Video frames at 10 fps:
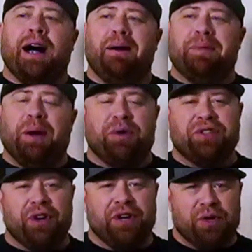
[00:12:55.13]
They were
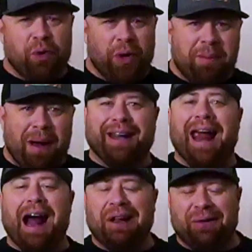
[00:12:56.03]
starting to worry about
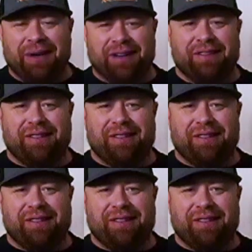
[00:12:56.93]
calories,